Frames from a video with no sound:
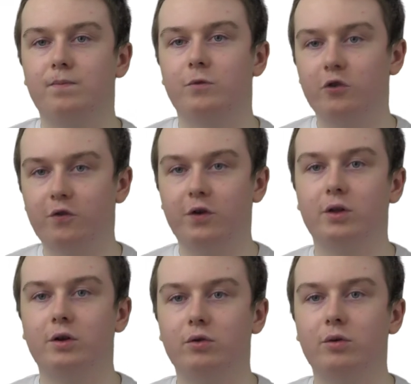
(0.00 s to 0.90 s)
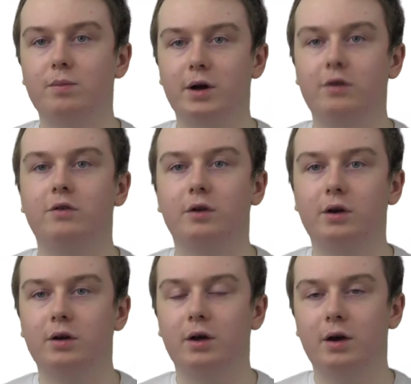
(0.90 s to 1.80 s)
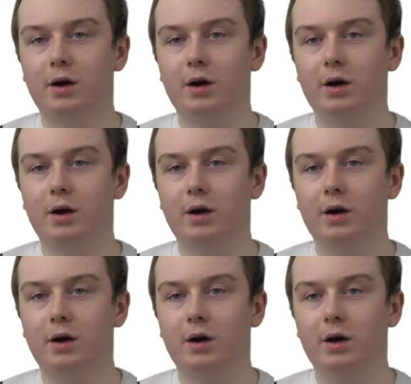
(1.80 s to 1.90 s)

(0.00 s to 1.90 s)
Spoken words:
just filling a room nicely